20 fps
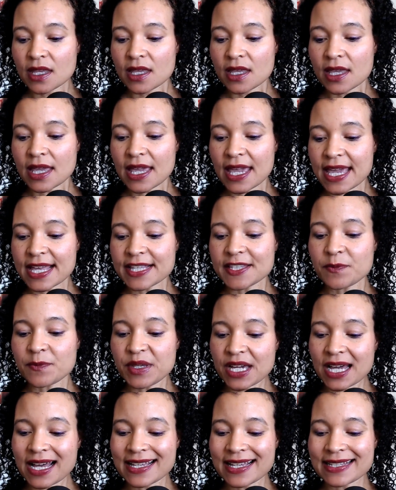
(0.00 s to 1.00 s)
It's
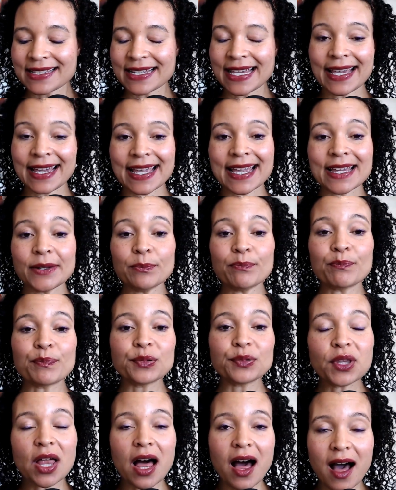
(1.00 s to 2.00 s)
because it can
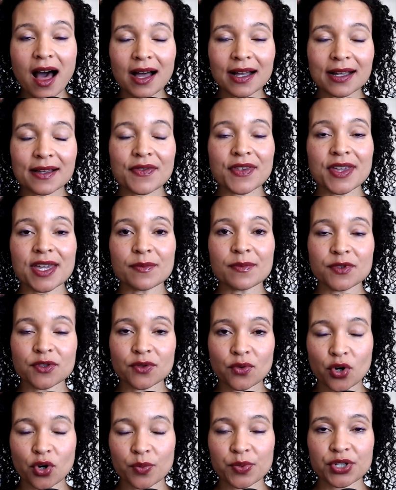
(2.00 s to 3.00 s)
block the
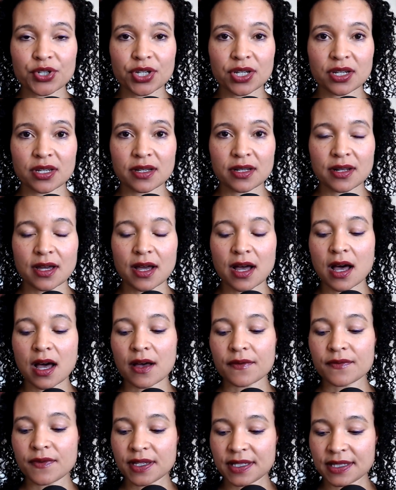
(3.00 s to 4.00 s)
absorption
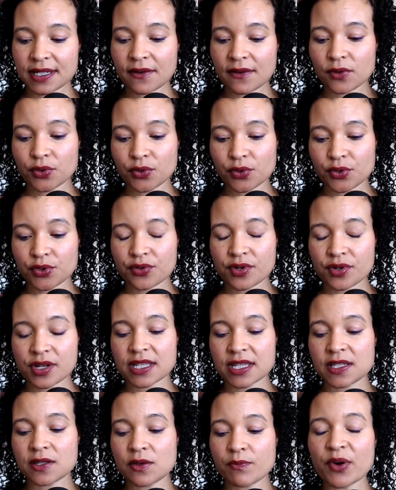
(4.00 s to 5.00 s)
of several
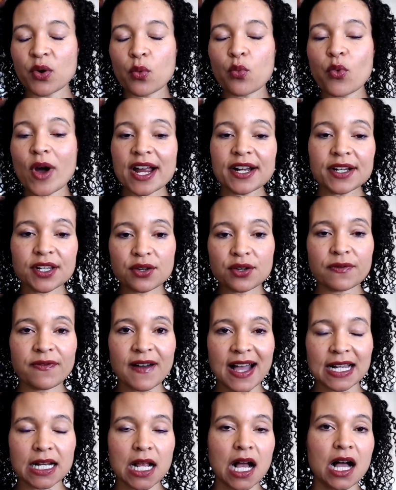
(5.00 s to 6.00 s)
nutrients. But where do you
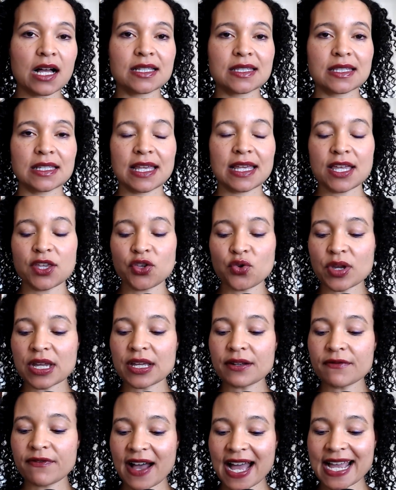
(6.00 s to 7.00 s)
find oxalate? You can
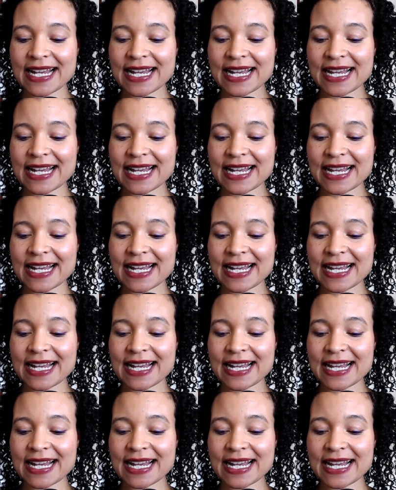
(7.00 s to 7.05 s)
find